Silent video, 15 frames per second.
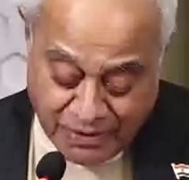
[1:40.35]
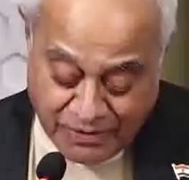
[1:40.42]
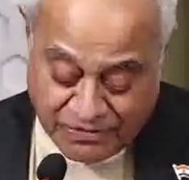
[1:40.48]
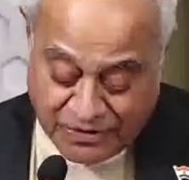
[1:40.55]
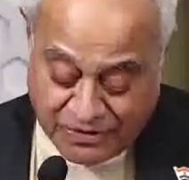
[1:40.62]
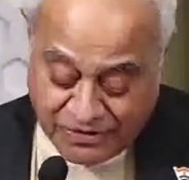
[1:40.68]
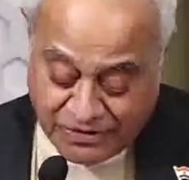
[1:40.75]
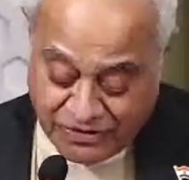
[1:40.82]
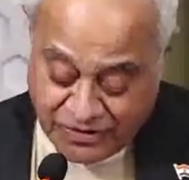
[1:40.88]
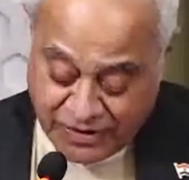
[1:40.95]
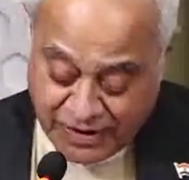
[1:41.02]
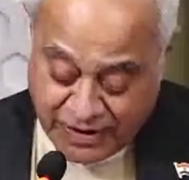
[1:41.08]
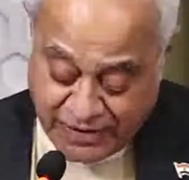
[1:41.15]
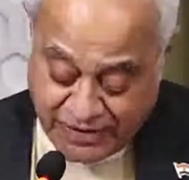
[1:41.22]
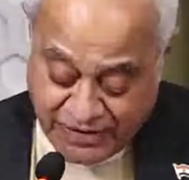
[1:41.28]
such as
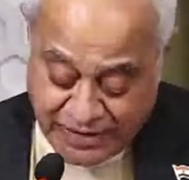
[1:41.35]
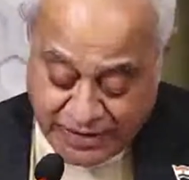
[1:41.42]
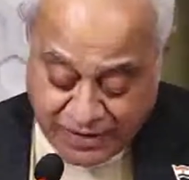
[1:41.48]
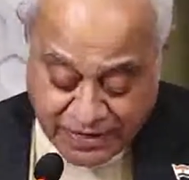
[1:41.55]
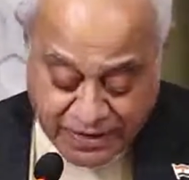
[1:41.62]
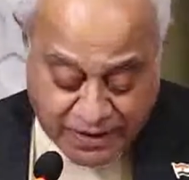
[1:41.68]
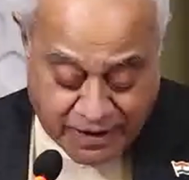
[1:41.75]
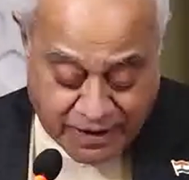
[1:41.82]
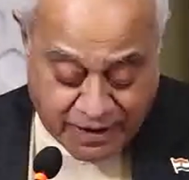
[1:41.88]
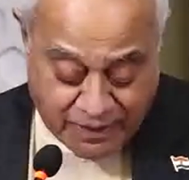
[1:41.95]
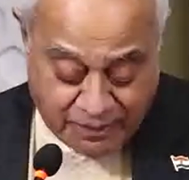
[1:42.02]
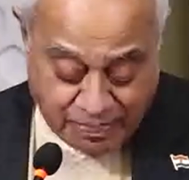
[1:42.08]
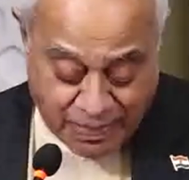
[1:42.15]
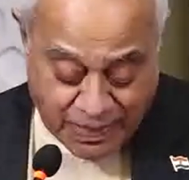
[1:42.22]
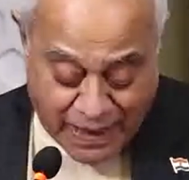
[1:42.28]
scarce health
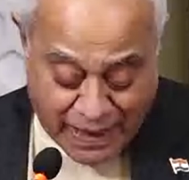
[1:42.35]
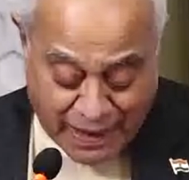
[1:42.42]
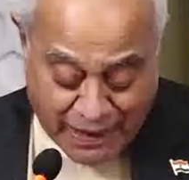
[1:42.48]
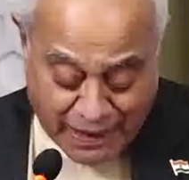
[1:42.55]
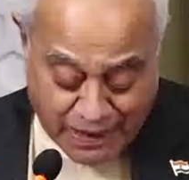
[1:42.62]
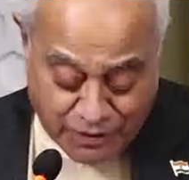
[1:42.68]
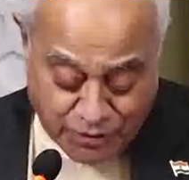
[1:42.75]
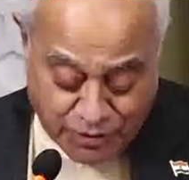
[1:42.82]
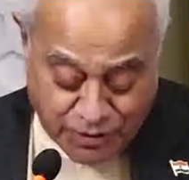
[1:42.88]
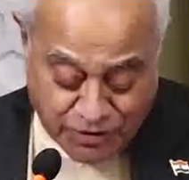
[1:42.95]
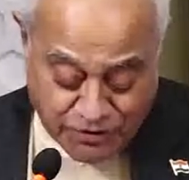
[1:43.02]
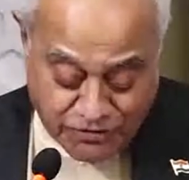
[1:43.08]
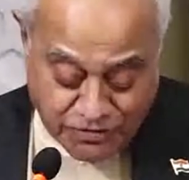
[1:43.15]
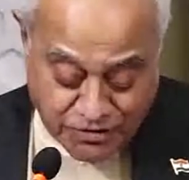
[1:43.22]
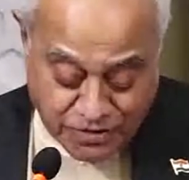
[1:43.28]
care and
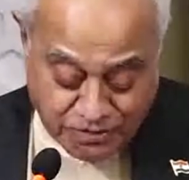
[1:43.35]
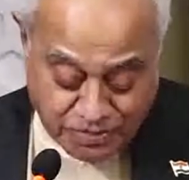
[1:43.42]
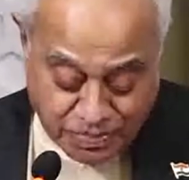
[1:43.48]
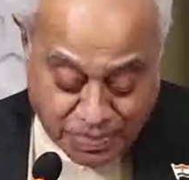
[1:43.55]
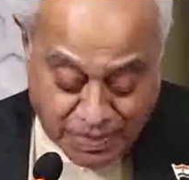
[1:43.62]
education,